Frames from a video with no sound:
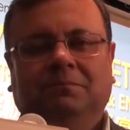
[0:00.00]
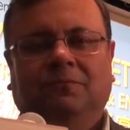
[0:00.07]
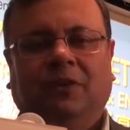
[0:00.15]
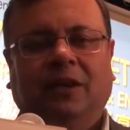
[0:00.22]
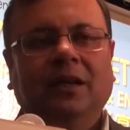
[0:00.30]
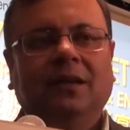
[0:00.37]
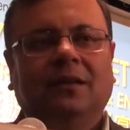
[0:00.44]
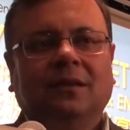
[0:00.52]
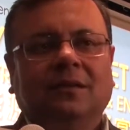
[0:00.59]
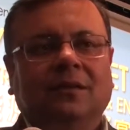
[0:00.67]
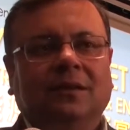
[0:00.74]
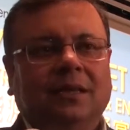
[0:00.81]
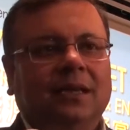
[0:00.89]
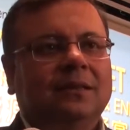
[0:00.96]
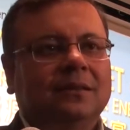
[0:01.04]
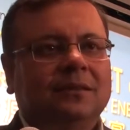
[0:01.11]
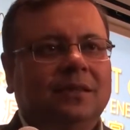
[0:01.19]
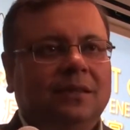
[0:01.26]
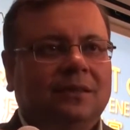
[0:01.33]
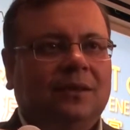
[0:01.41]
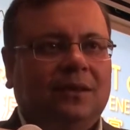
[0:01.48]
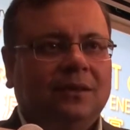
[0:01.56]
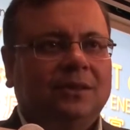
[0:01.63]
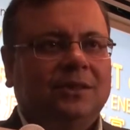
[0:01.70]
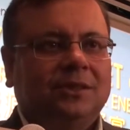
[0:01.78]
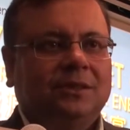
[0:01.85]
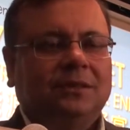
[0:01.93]
vehicle-related
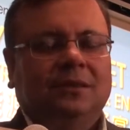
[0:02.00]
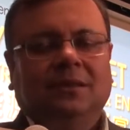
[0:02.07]
technology.